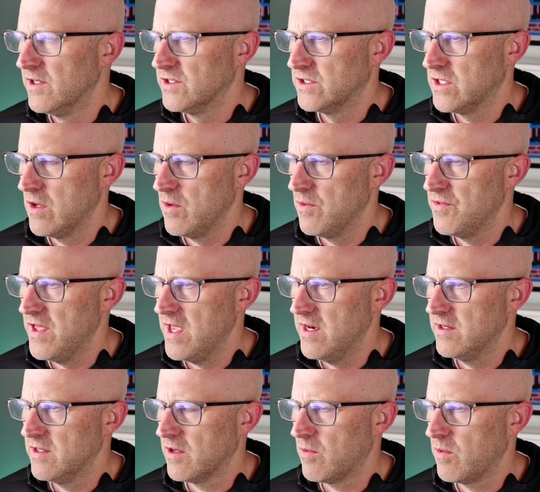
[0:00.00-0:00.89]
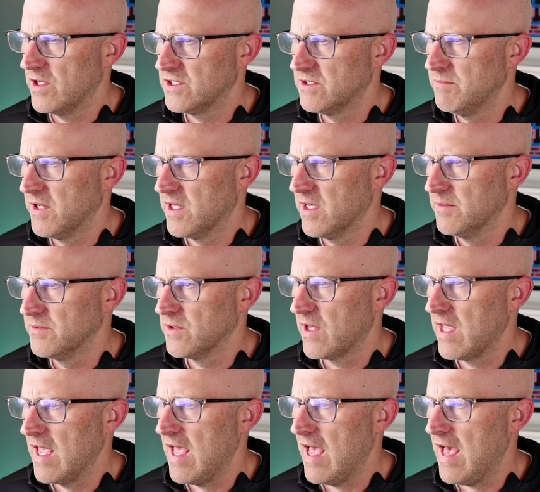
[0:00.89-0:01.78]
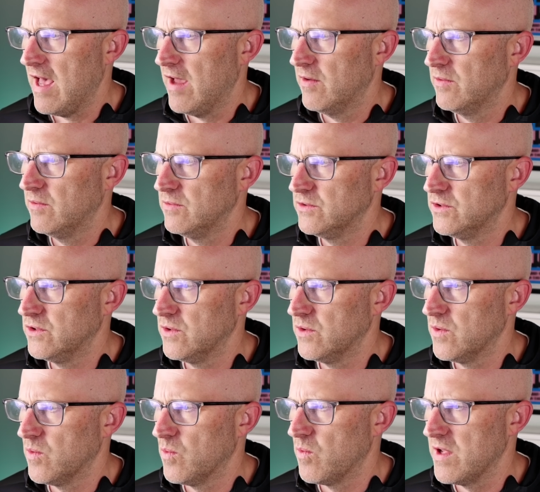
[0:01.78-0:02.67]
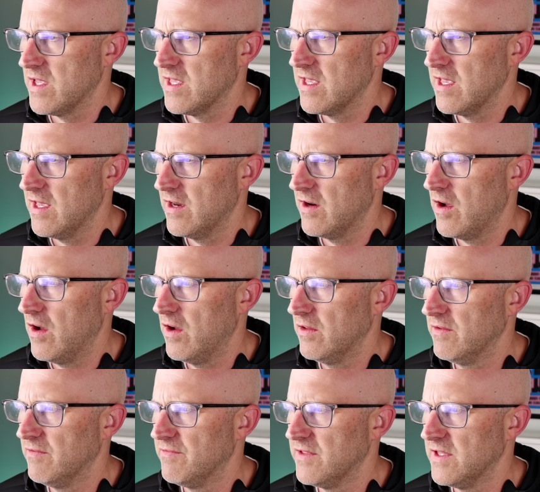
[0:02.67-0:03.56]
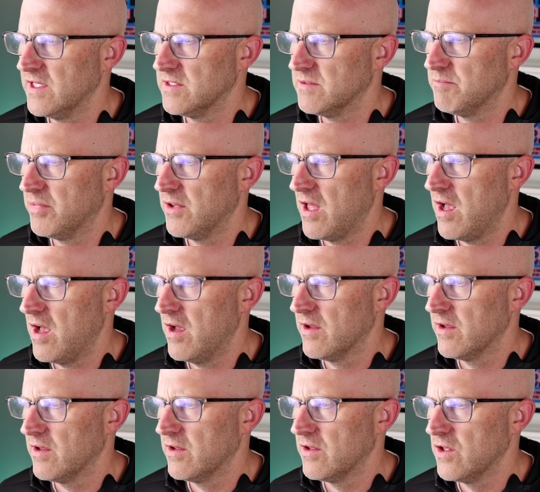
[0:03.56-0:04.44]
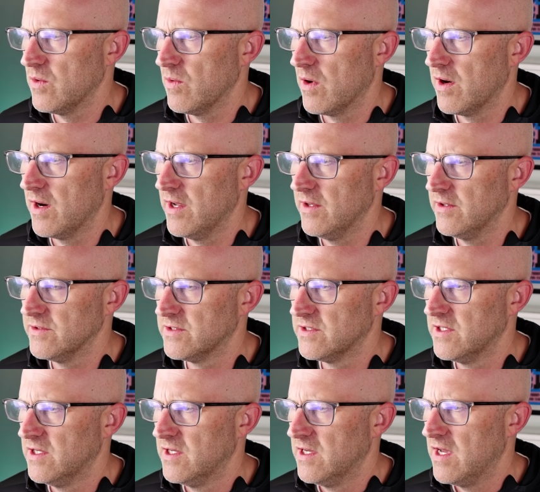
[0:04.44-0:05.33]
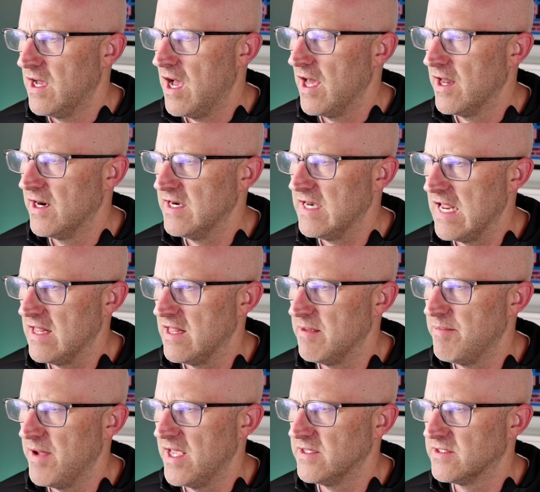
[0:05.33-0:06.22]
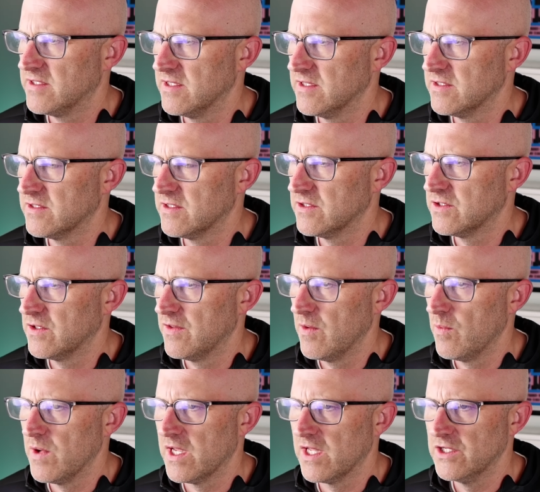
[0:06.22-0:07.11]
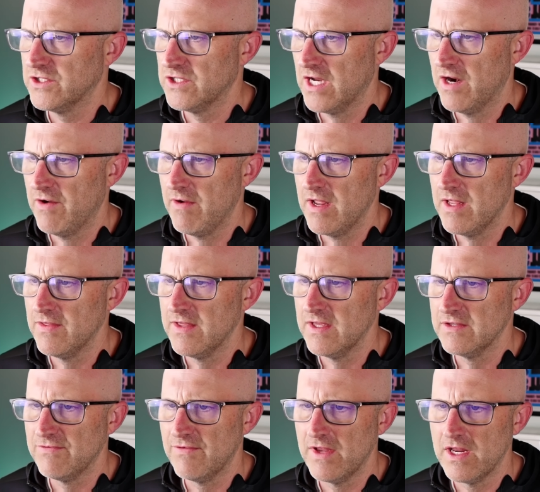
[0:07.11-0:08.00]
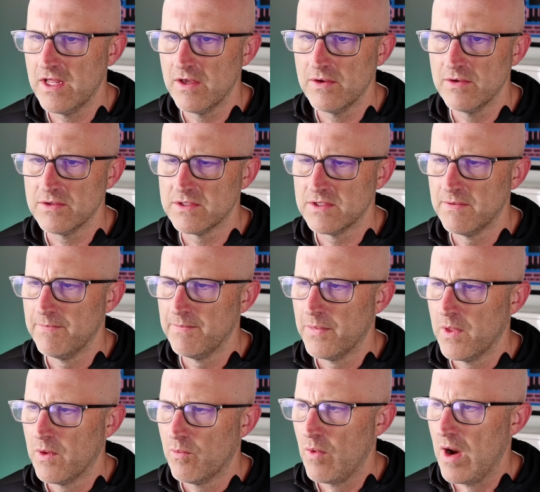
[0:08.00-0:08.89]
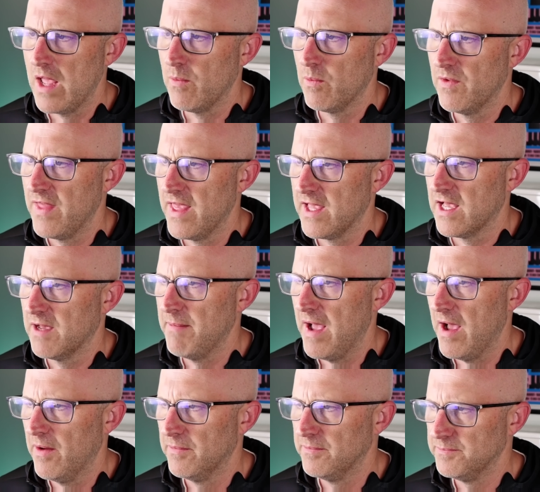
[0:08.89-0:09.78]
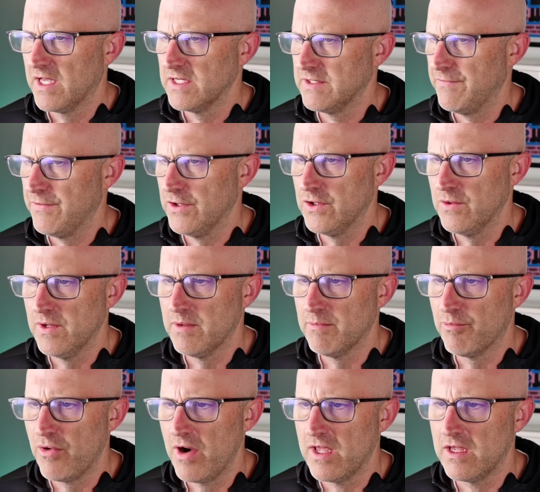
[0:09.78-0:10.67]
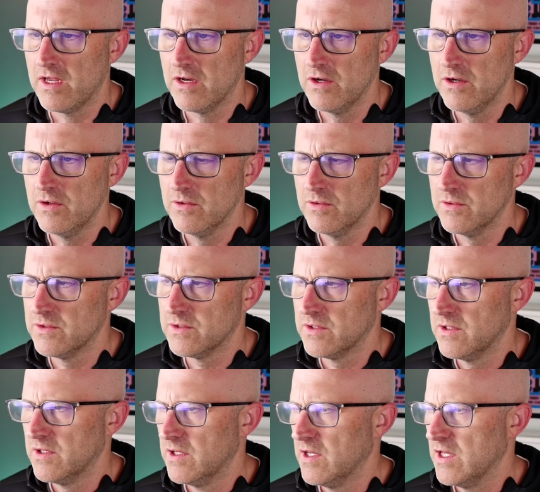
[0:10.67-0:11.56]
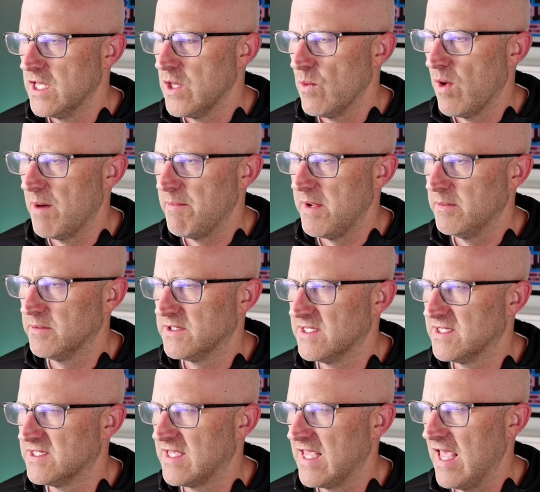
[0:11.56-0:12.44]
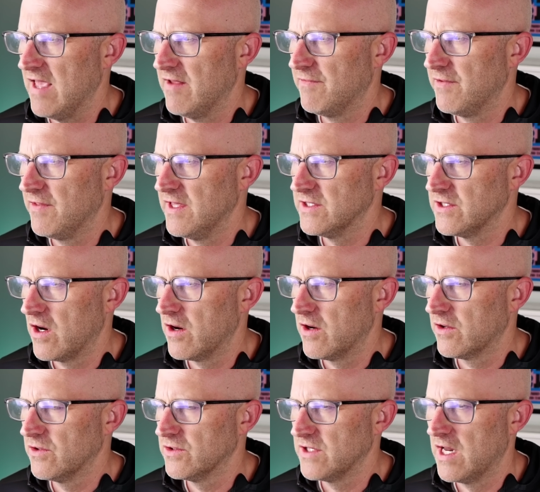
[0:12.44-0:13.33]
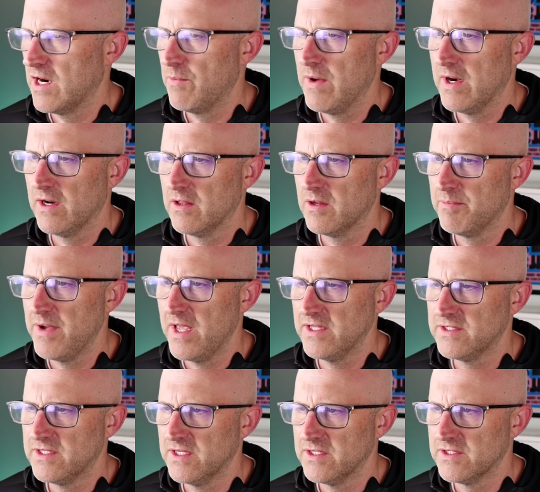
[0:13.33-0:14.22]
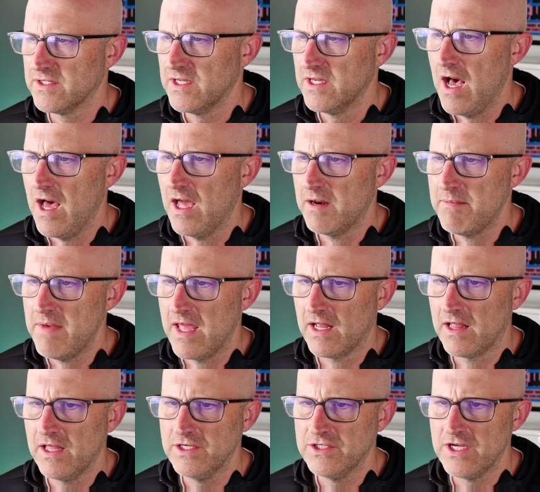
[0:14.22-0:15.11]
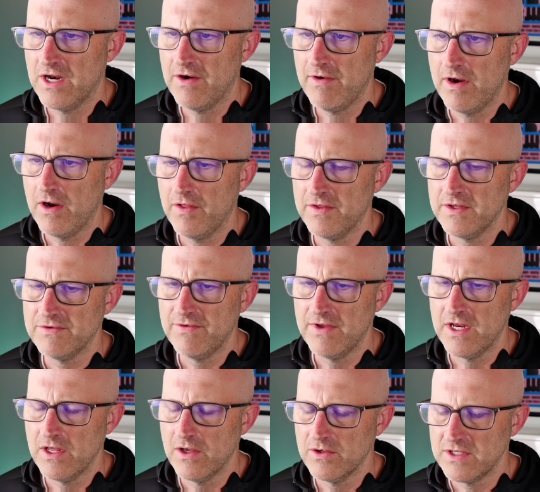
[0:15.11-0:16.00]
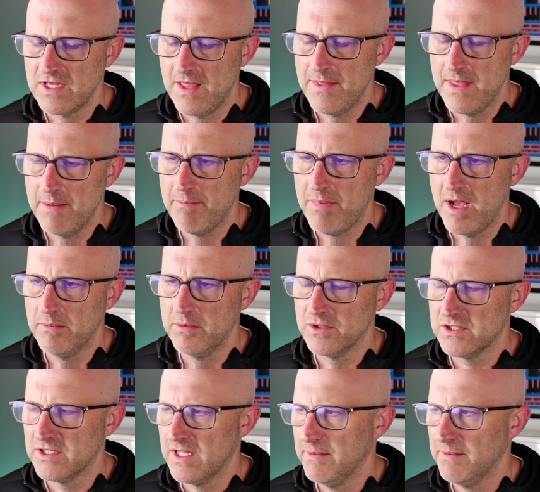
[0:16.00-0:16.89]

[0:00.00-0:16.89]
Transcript: So then the question becomes, okay, how do we get all of these blog URLs on a daily basis so that we can generate these videos right when they come out. Because if you're doing breaking news, you want to be able to scan for these articles on a regular basis, automatically generate all these videos, and then publish